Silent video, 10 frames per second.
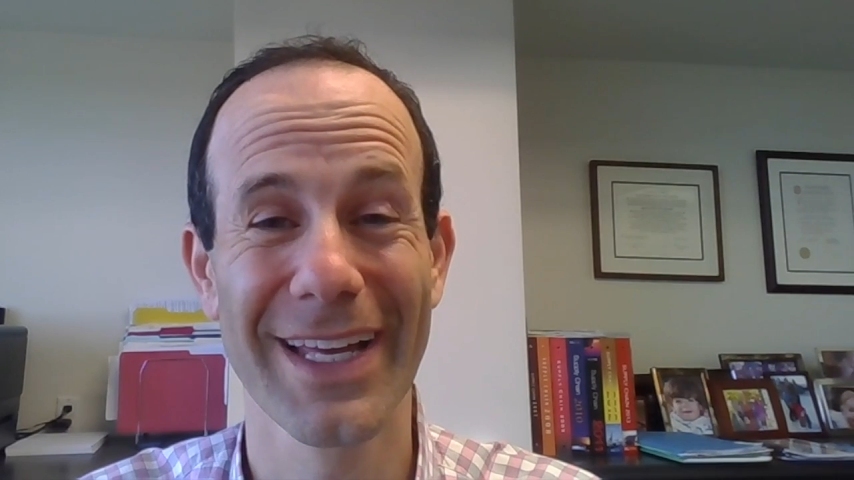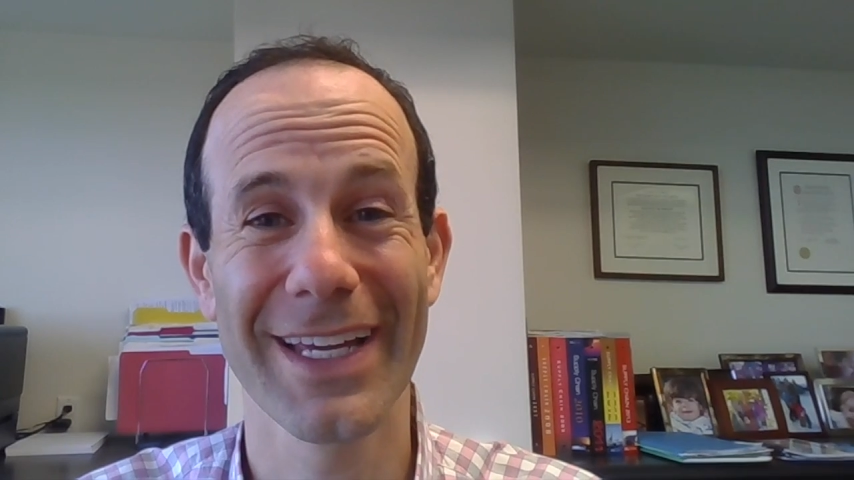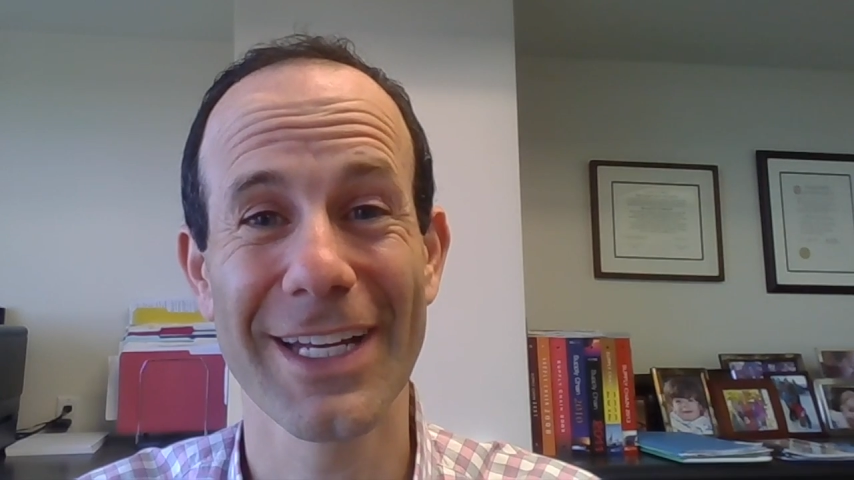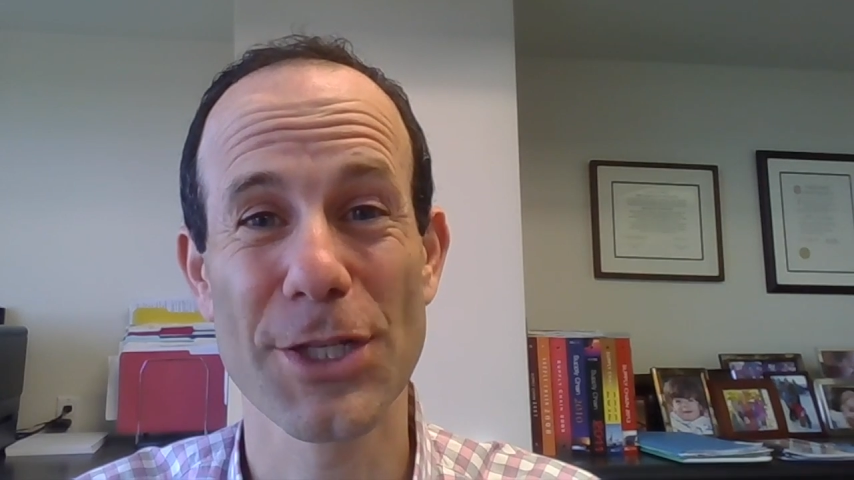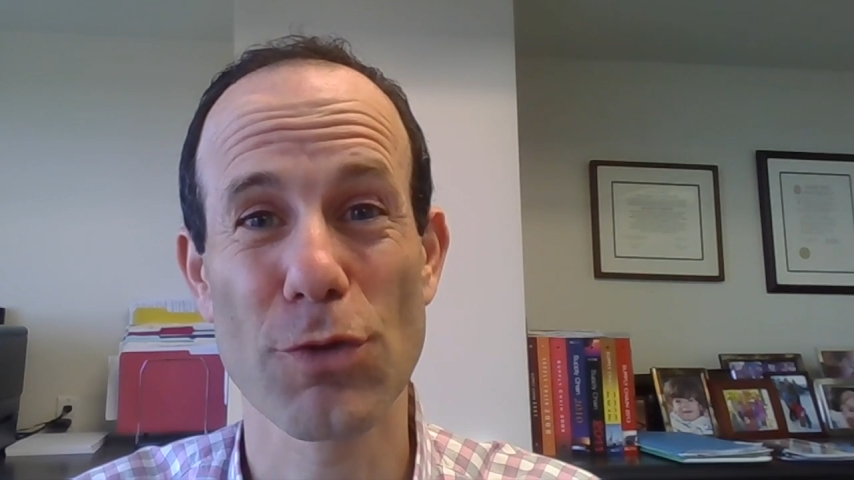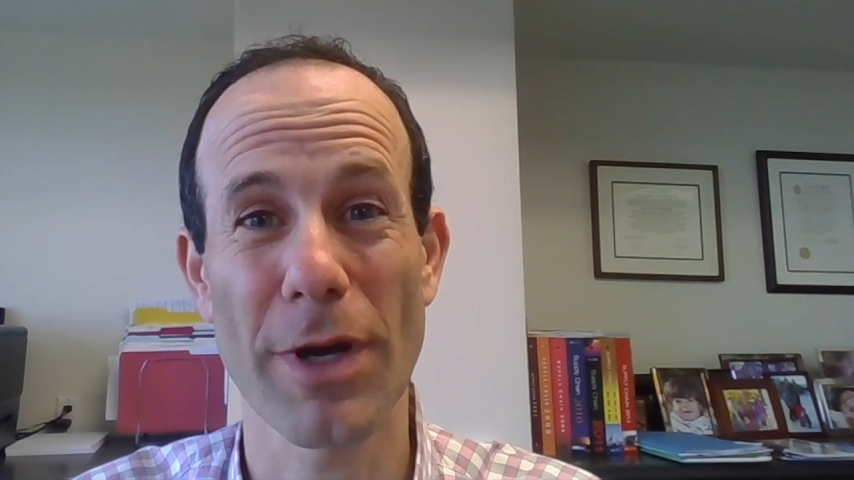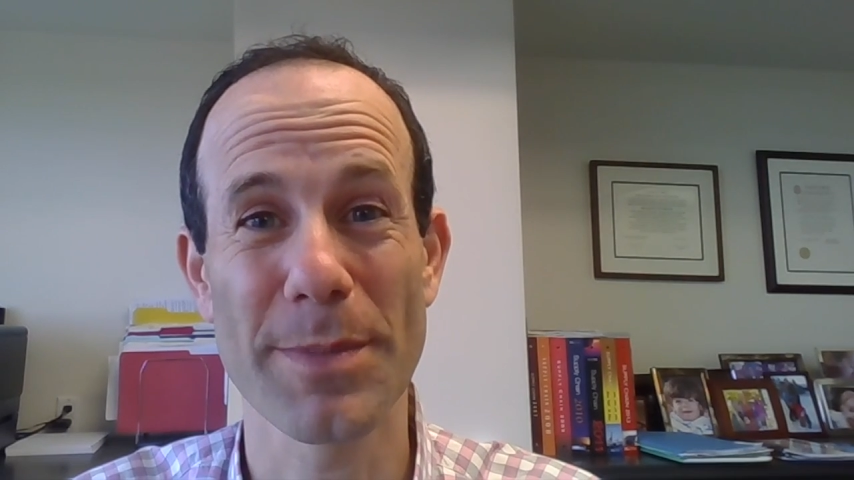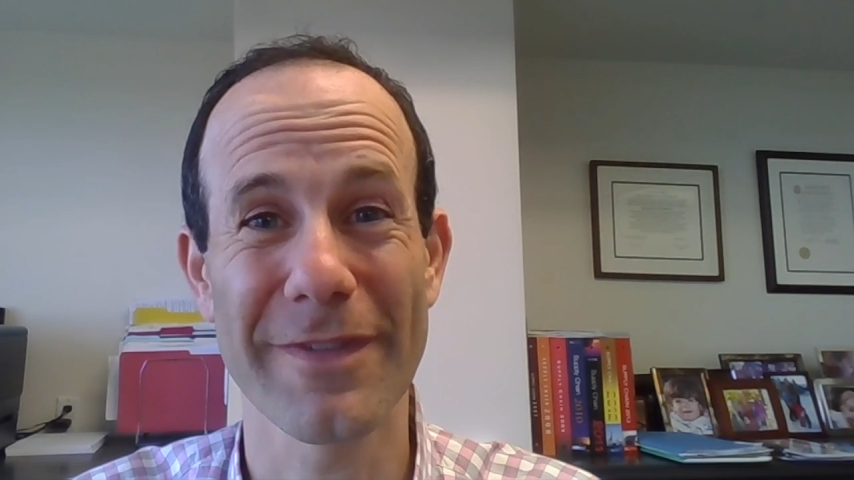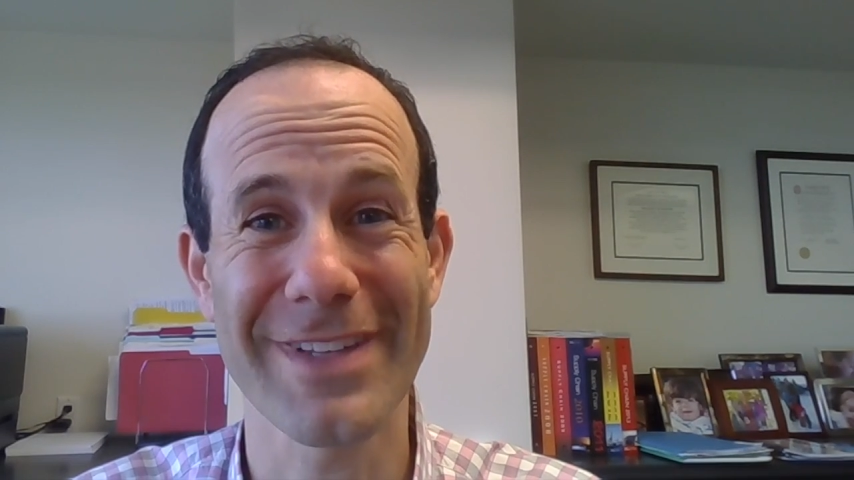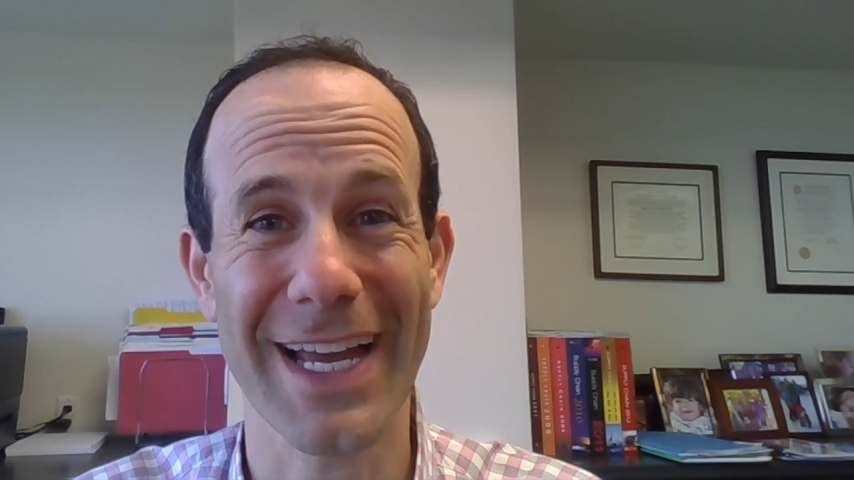in
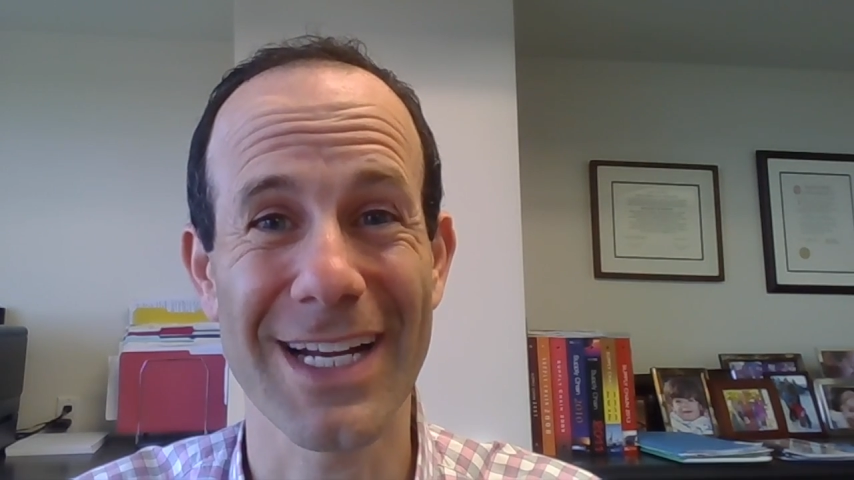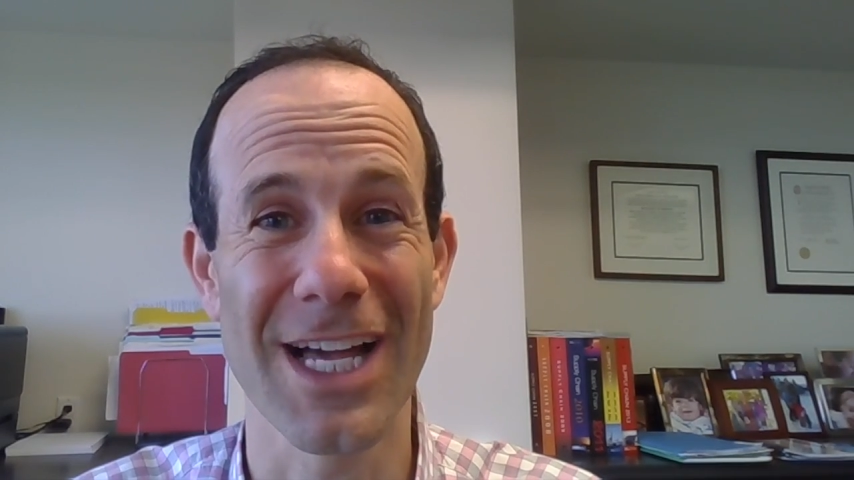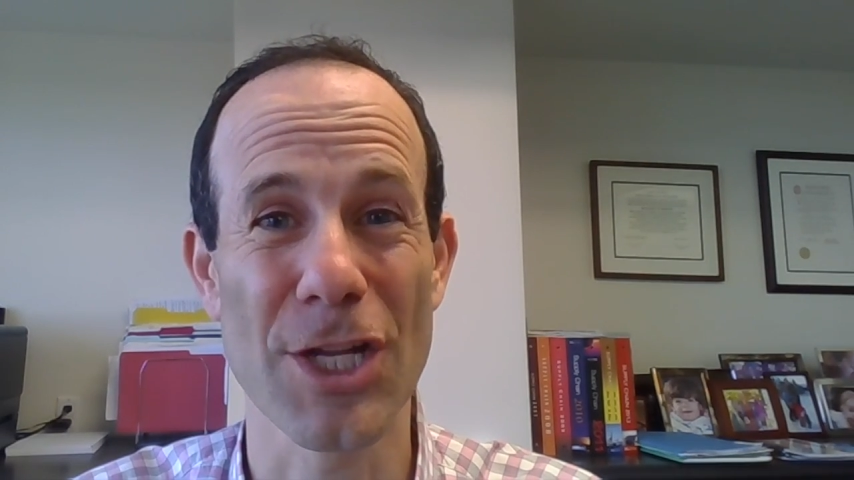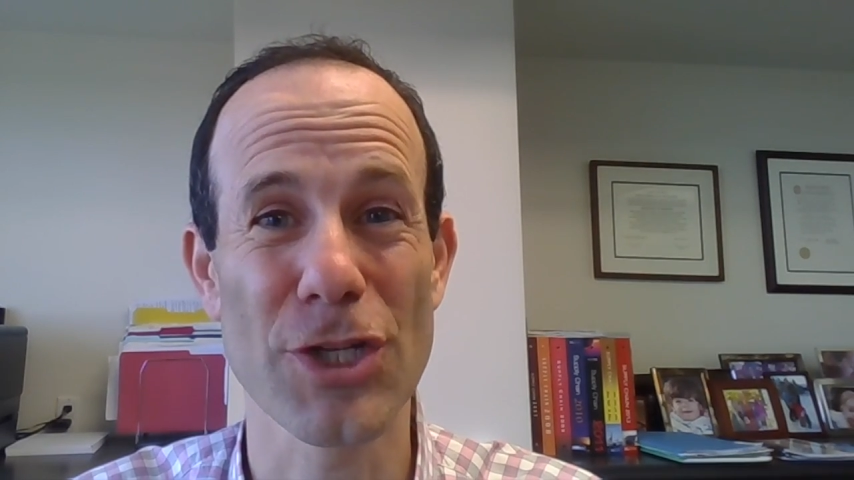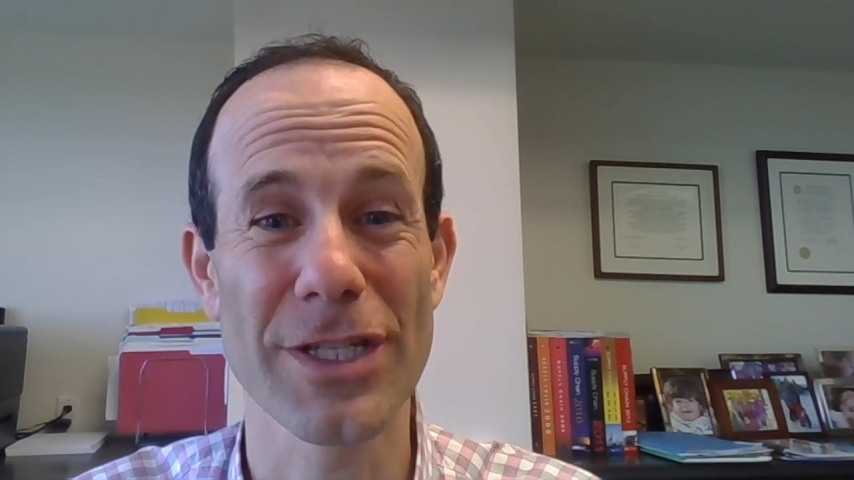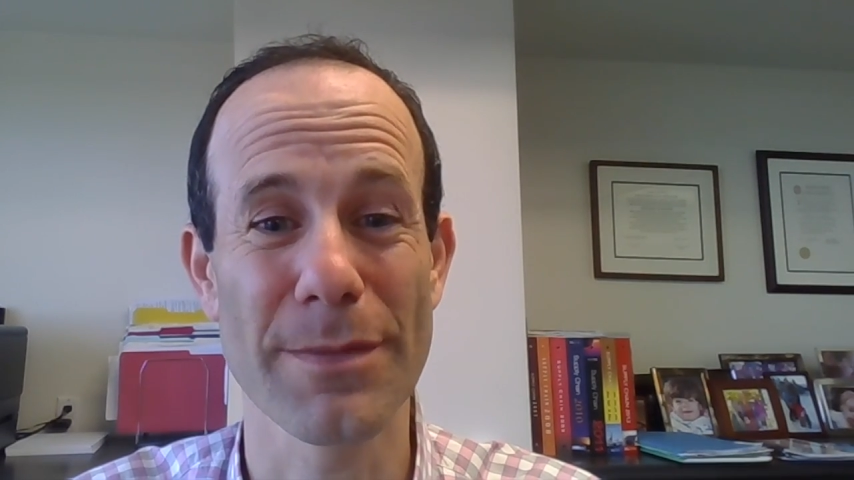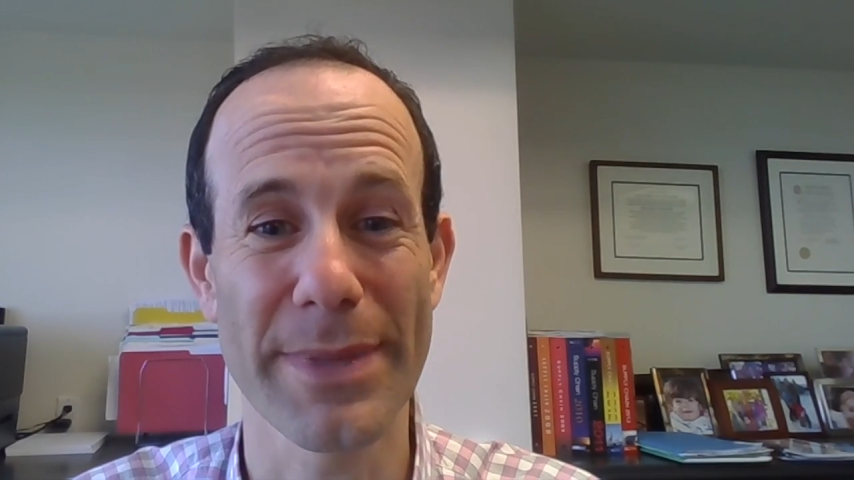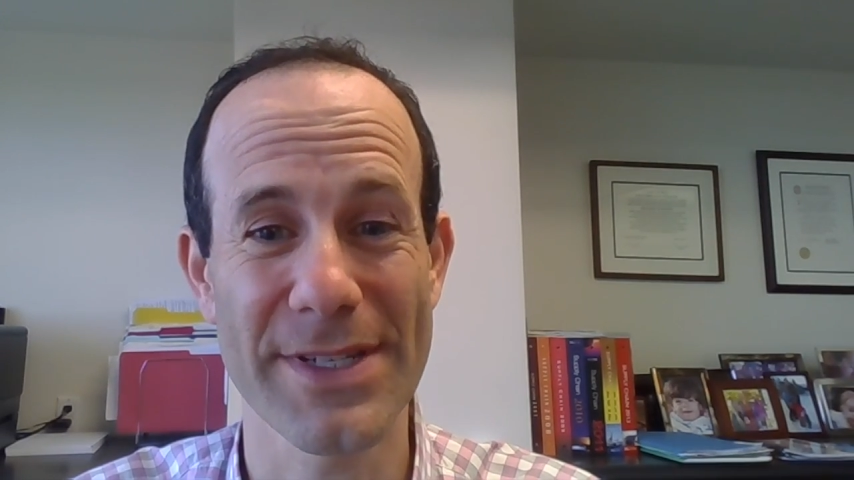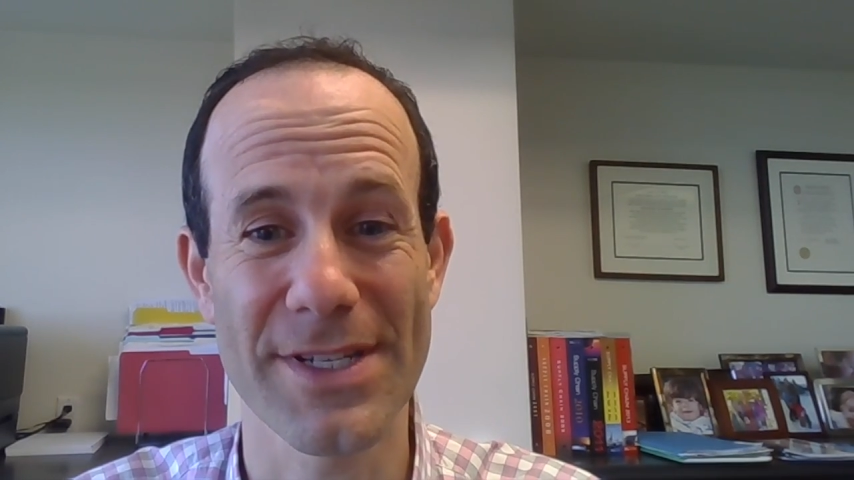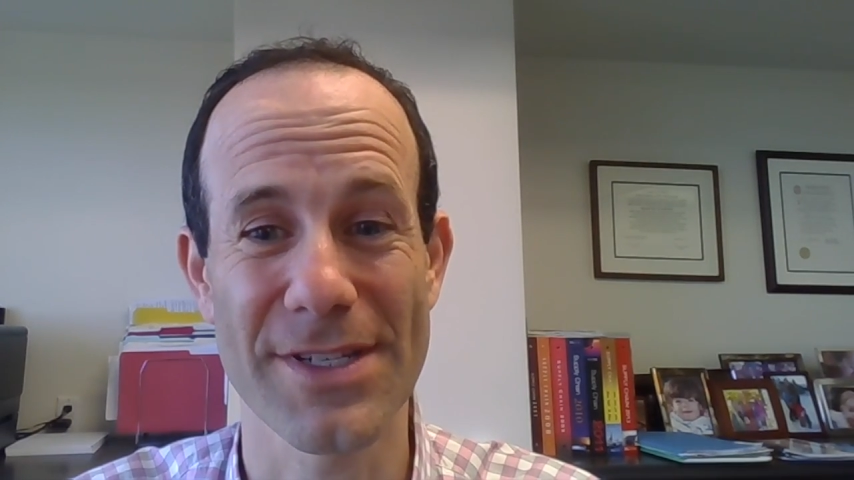disruptive technologies and
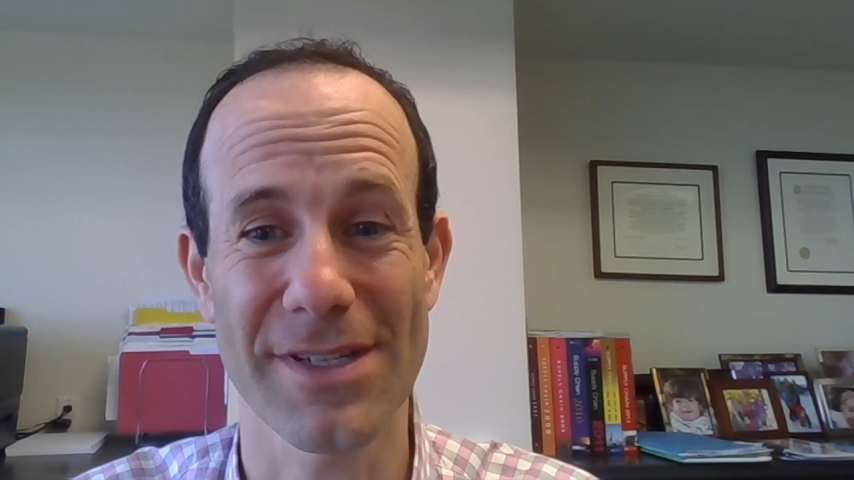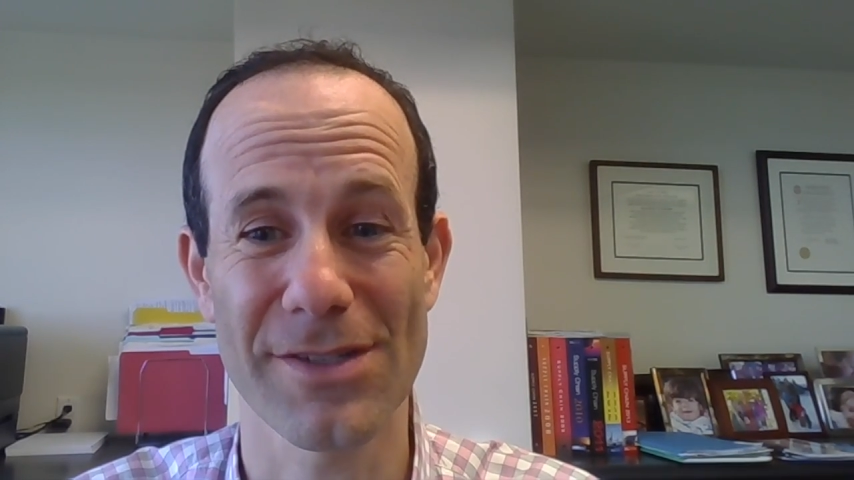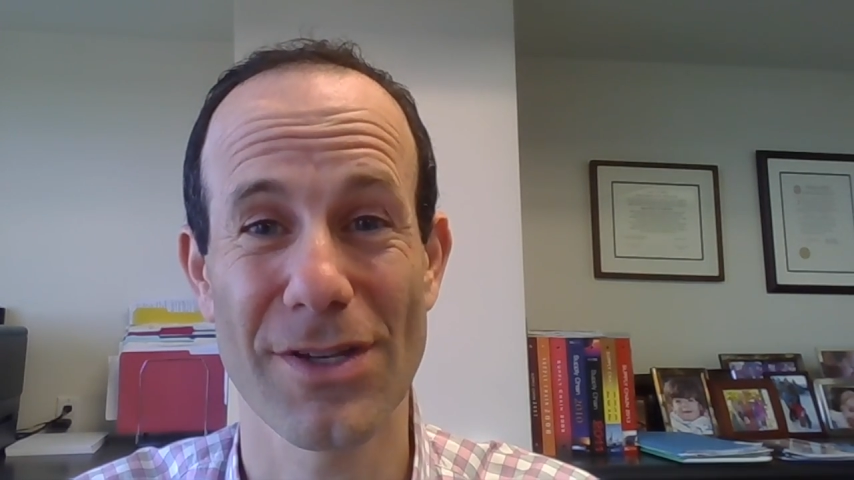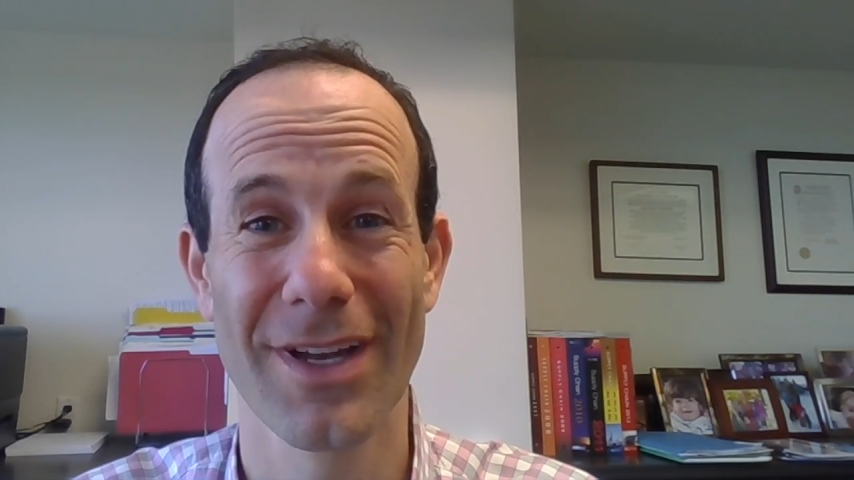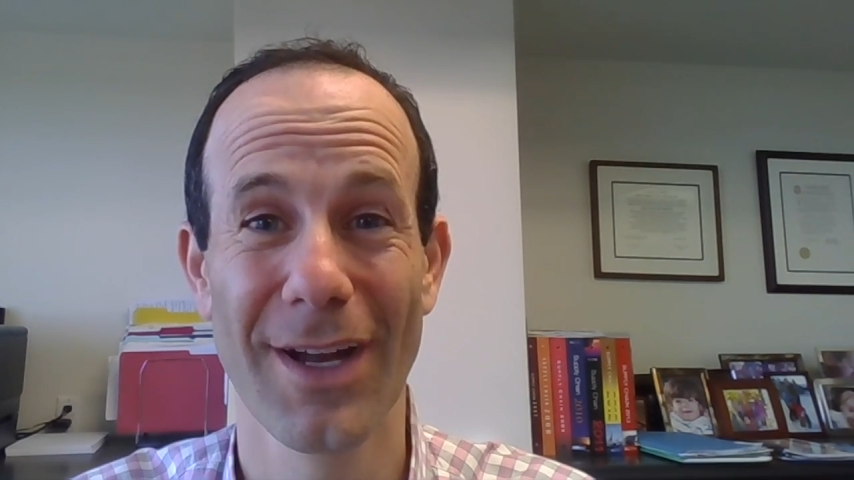businesses,